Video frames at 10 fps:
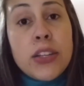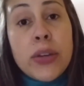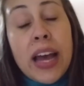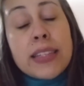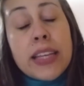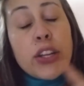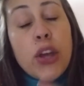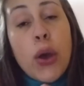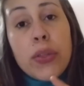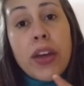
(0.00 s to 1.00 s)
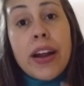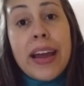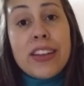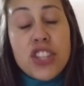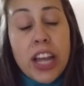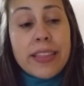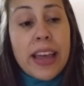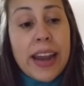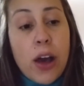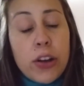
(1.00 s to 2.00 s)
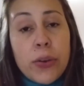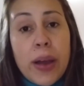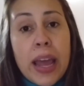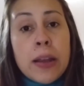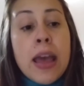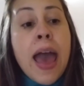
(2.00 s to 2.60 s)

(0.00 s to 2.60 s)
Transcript: you guys can go there and check that out, all right?